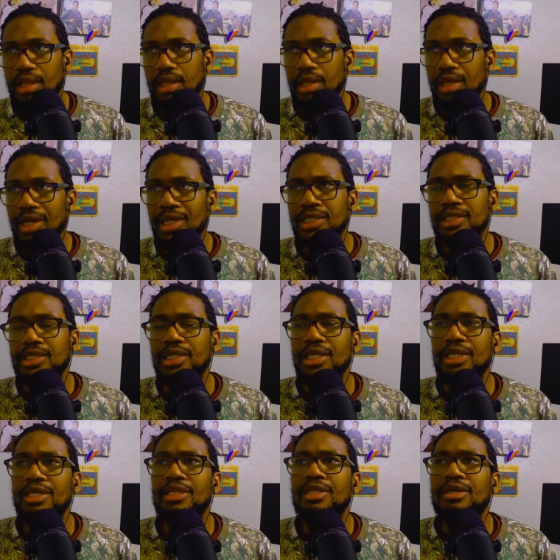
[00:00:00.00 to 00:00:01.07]
let's
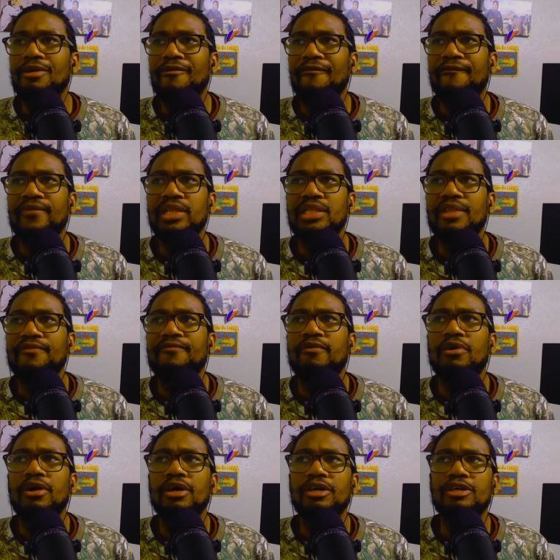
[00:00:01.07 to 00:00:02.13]
say the
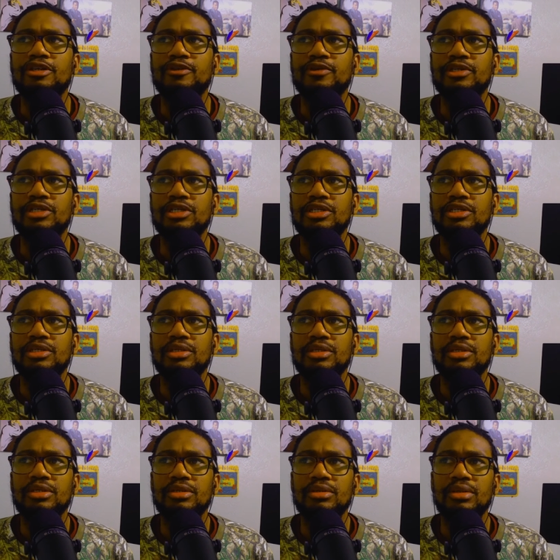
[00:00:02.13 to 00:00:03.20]
5400
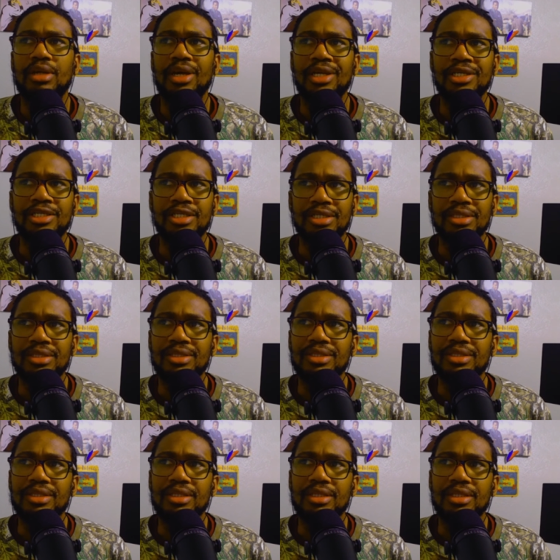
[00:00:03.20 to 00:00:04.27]
inches
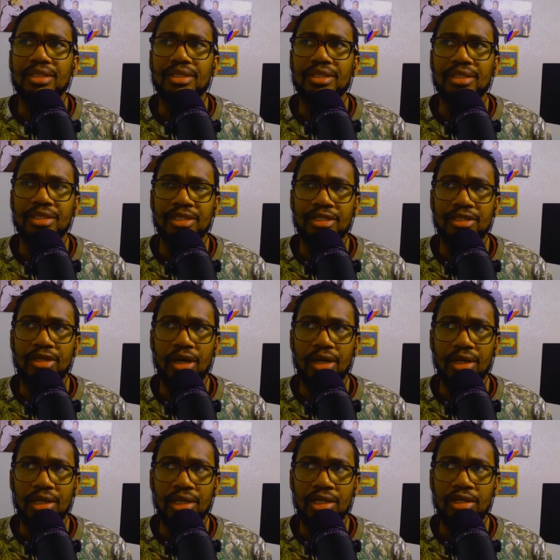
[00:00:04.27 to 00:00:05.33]
is not
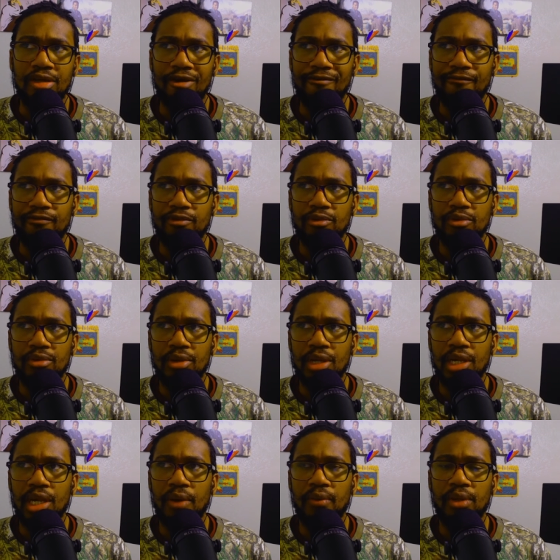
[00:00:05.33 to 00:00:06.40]
enough to
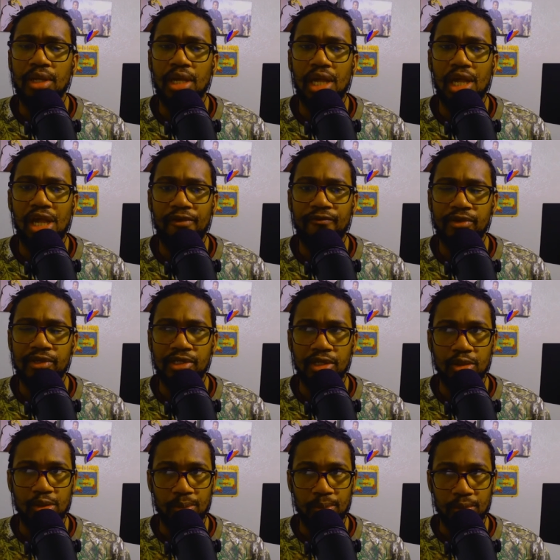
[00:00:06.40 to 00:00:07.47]
carry every
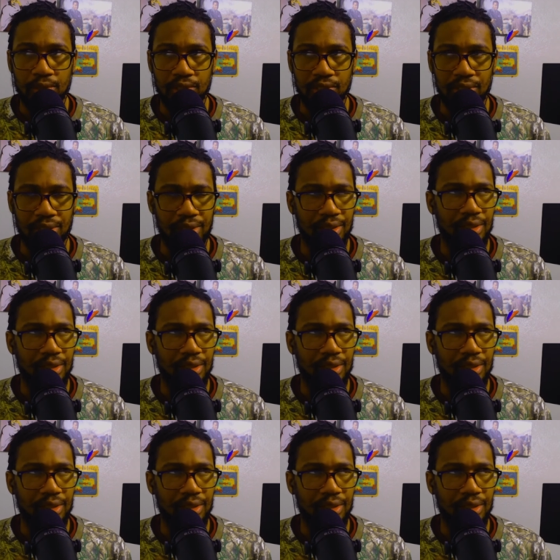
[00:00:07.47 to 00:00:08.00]
single person.